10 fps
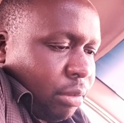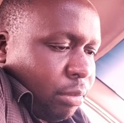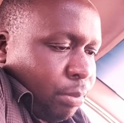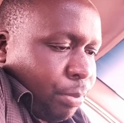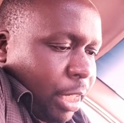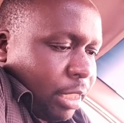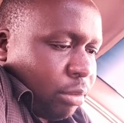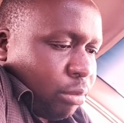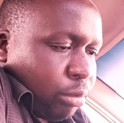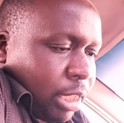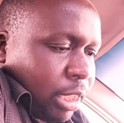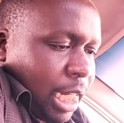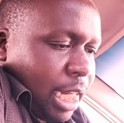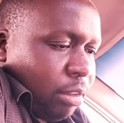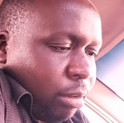press to
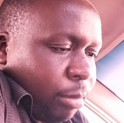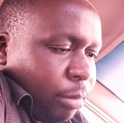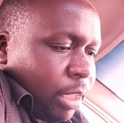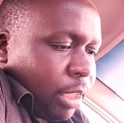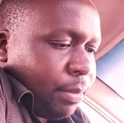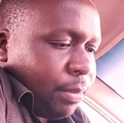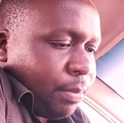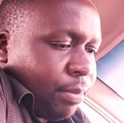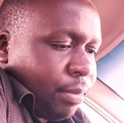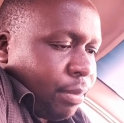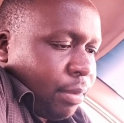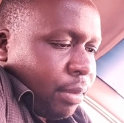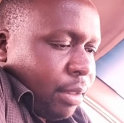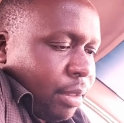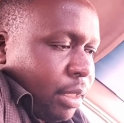turn off the
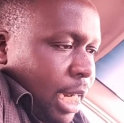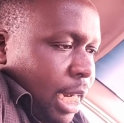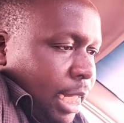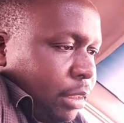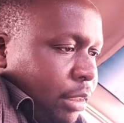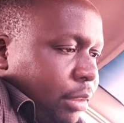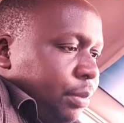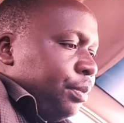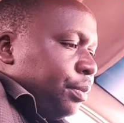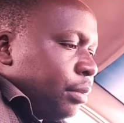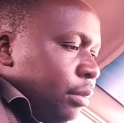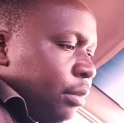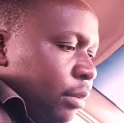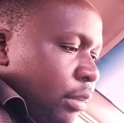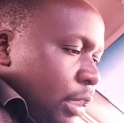right.
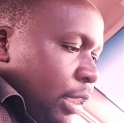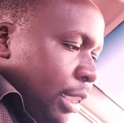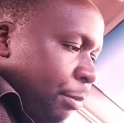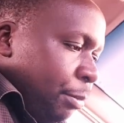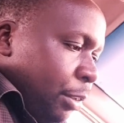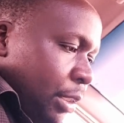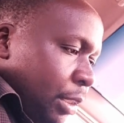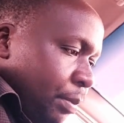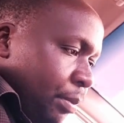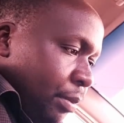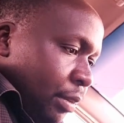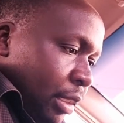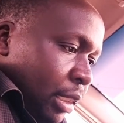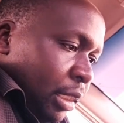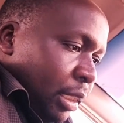Safety.
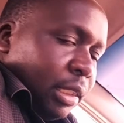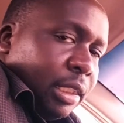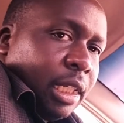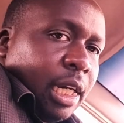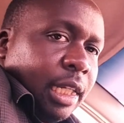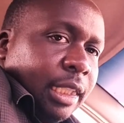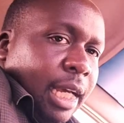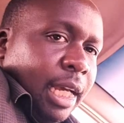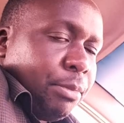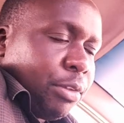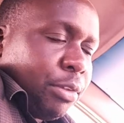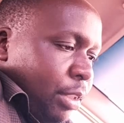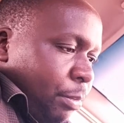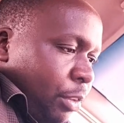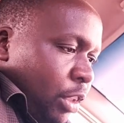Uh, in terms of
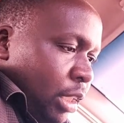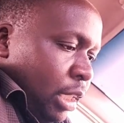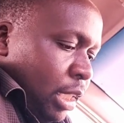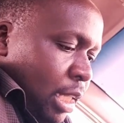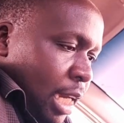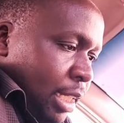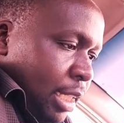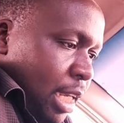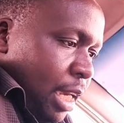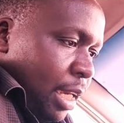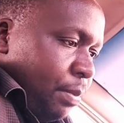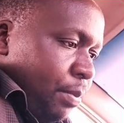safety, they are saying